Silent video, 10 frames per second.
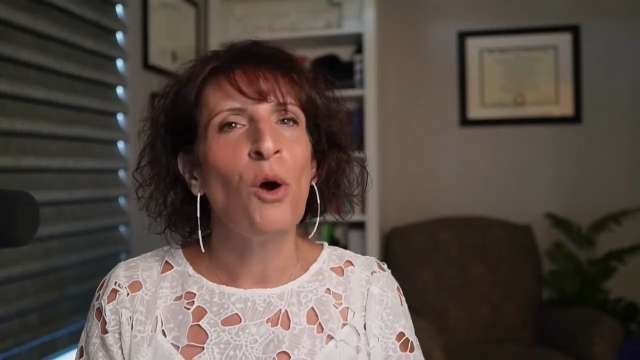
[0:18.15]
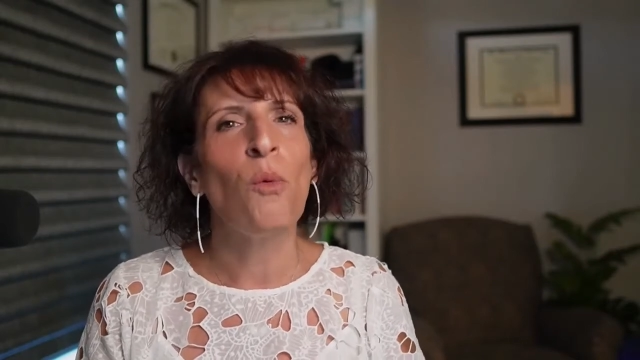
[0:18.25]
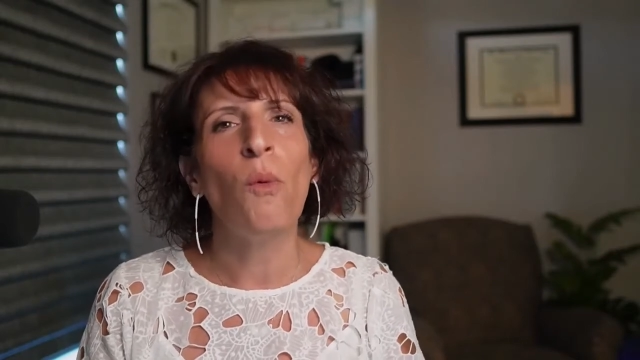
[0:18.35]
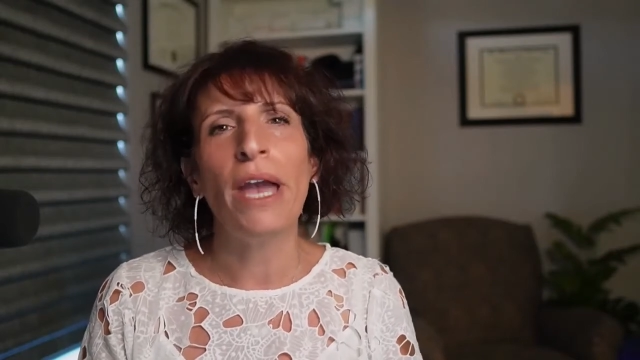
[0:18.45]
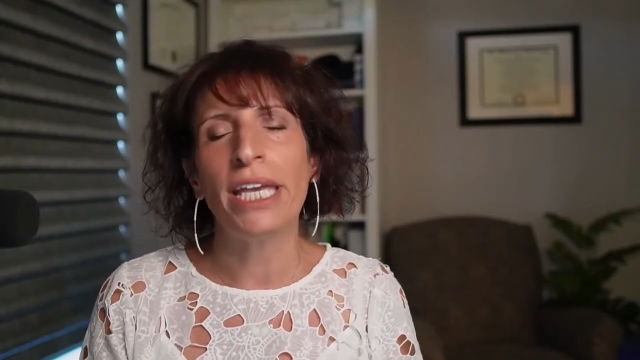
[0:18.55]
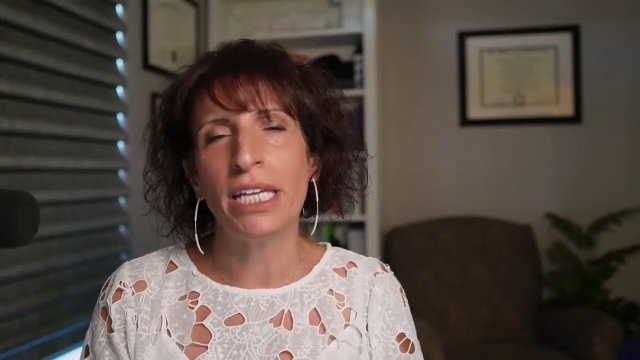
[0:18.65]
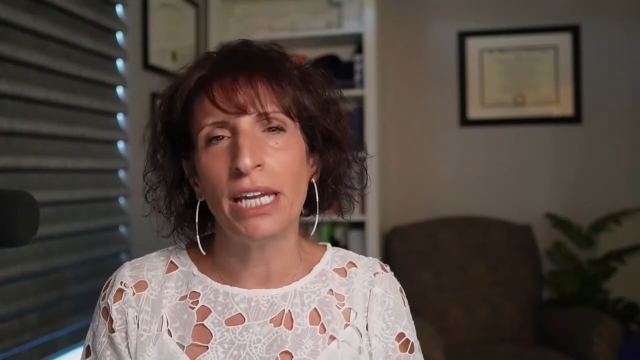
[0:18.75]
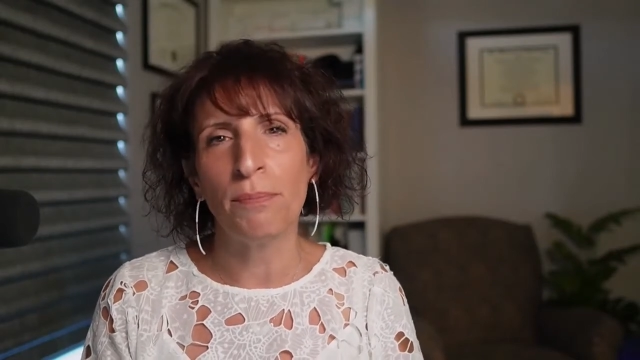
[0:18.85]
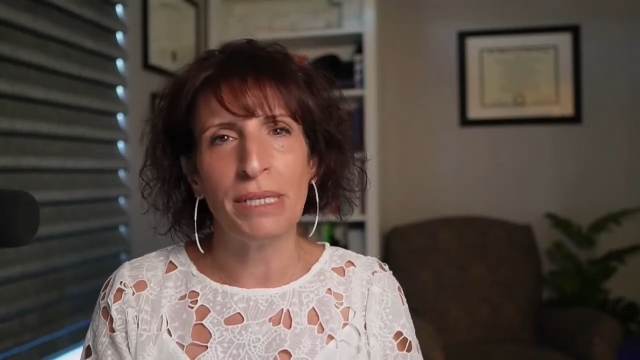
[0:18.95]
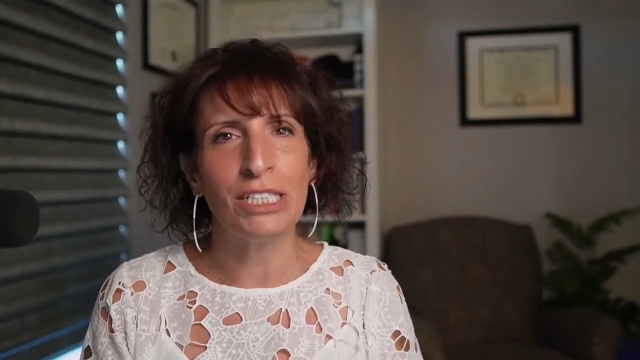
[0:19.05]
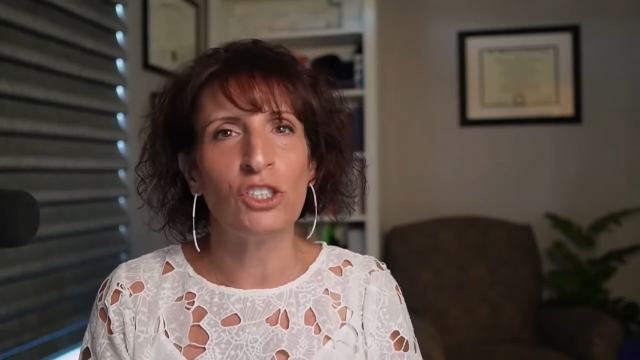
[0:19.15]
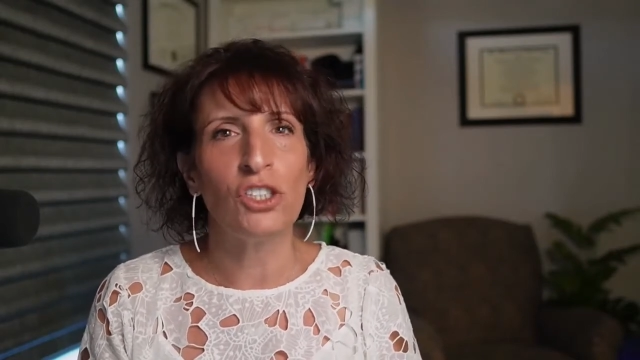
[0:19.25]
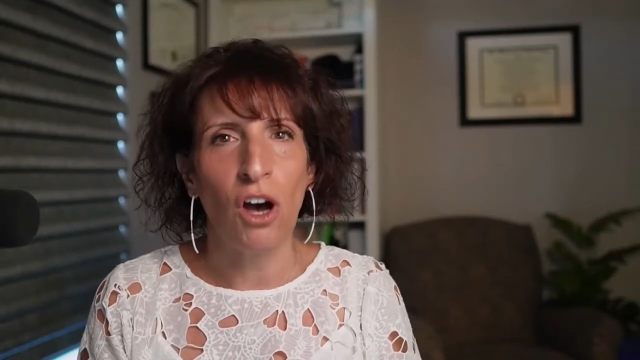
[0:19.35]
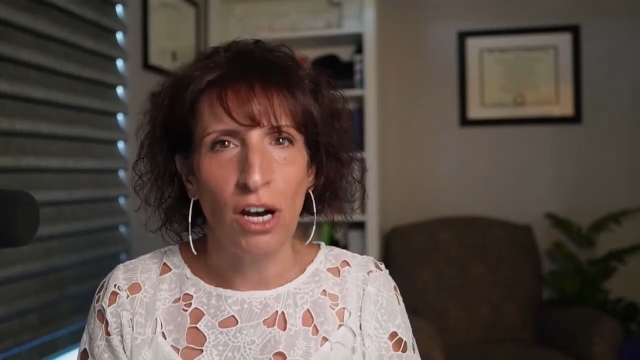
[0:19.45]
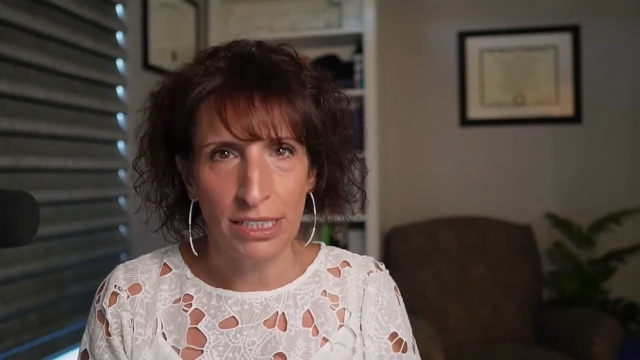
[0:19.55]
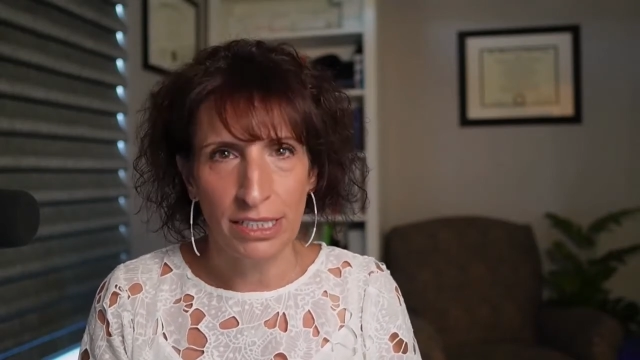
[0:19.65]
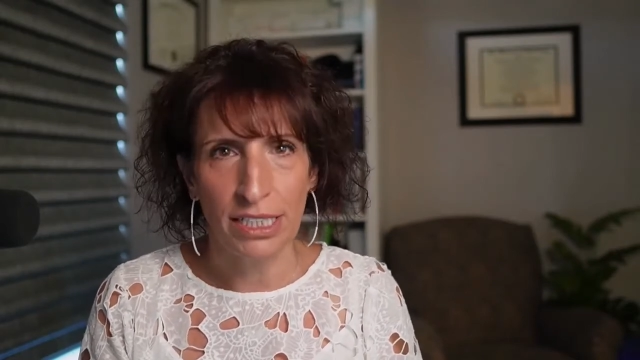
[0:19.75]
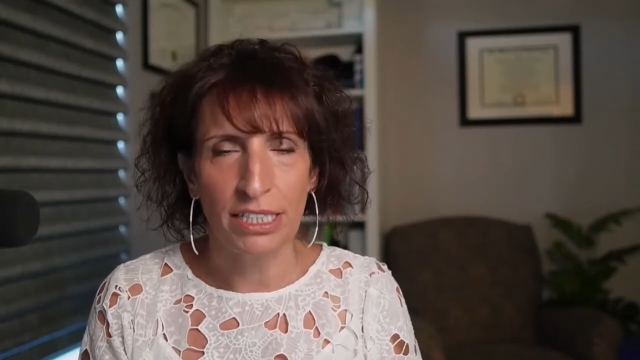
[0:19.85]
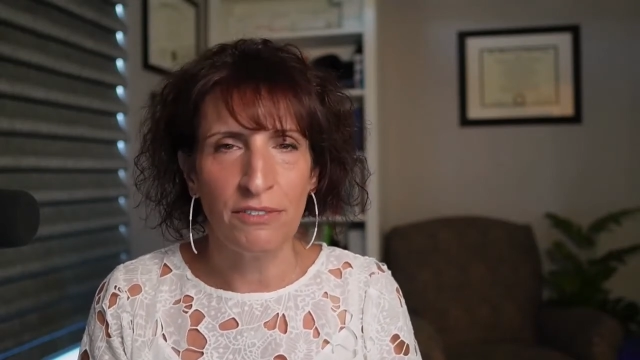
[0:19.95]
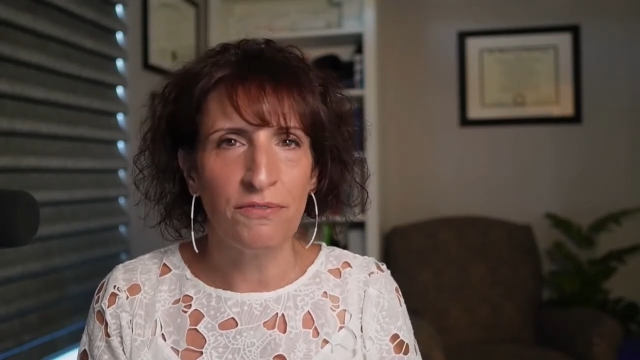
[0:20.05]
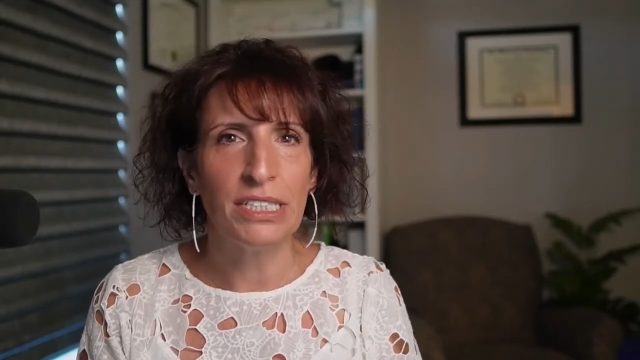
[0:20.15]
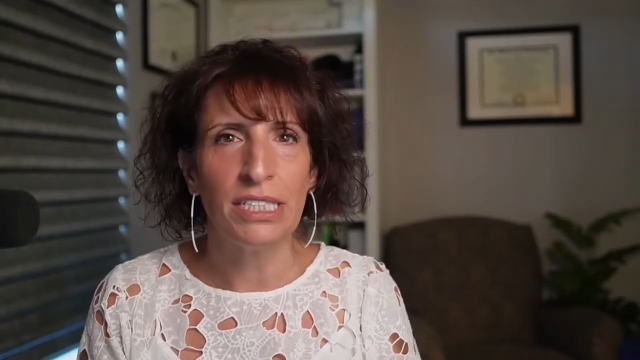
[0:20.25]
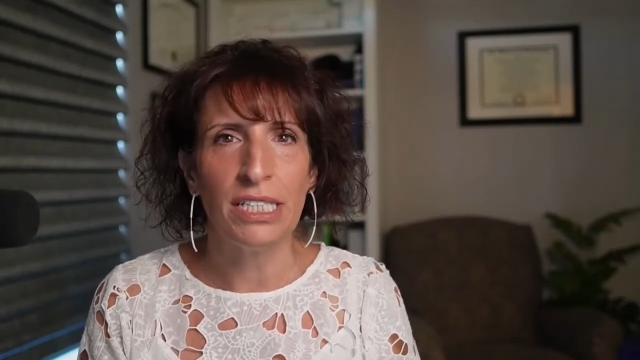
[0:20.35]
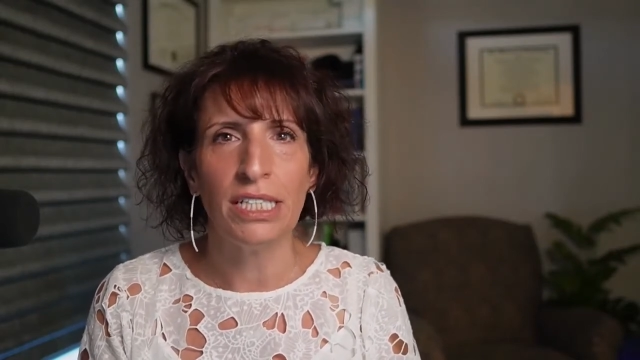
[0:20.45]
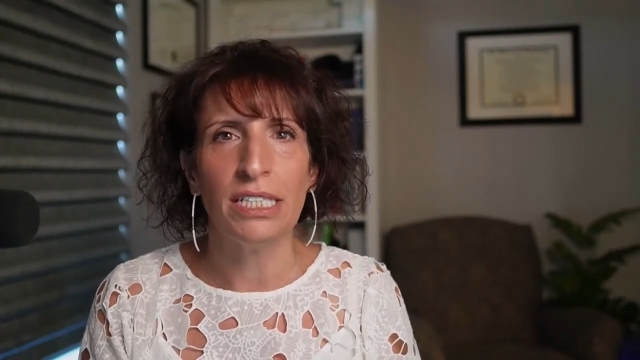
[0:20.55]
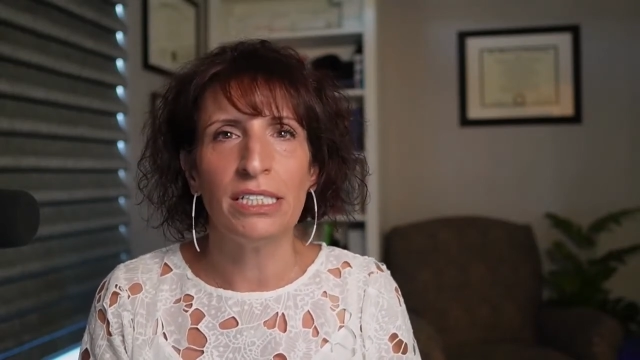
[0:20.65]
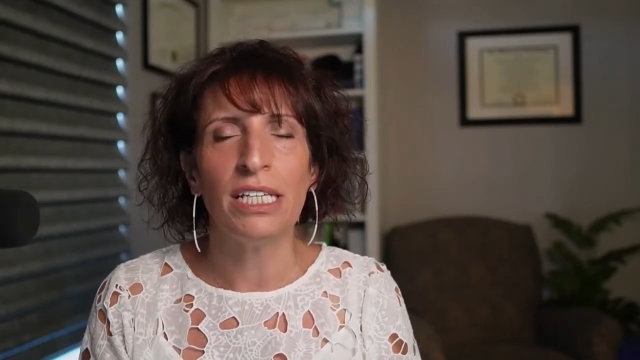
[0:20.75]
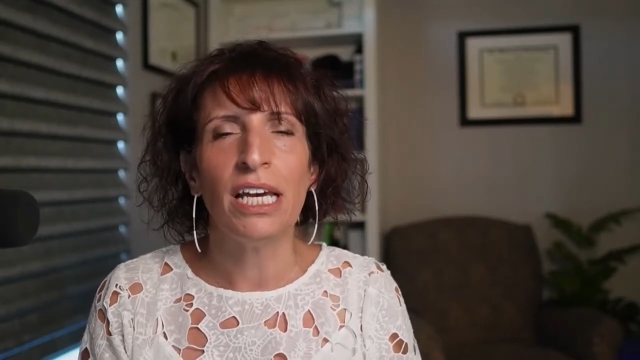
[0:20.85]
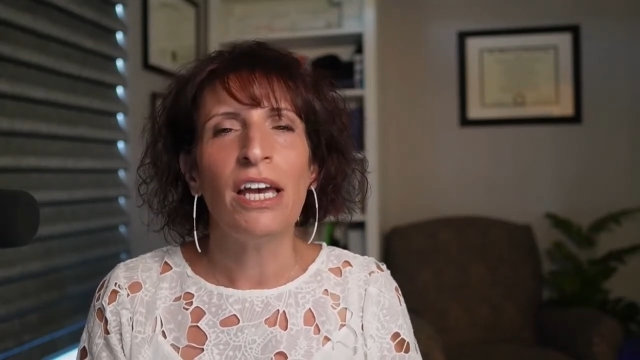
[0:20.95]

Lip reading: waking up exhausted and fatigued,